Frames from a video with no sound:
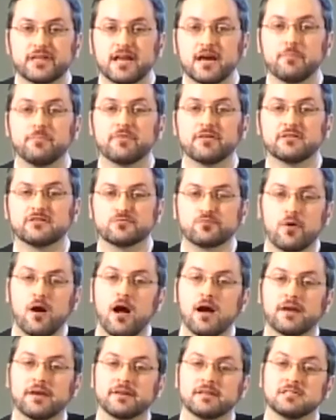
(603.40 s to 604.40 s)
kept this
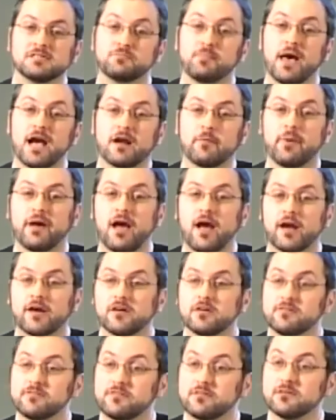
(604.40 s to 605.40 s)
rock in his
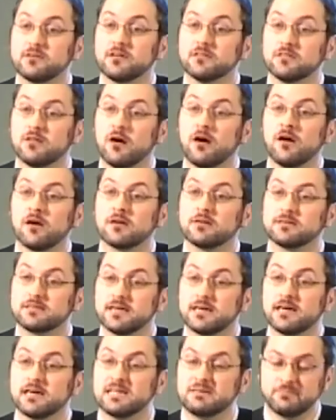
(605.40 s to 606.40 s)
backpack for a long
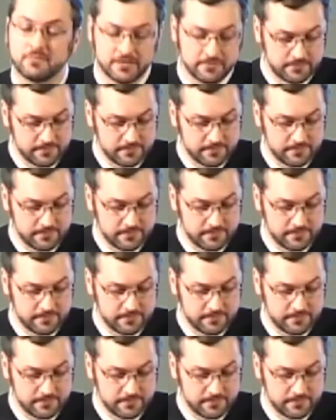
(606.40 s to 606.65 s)
time.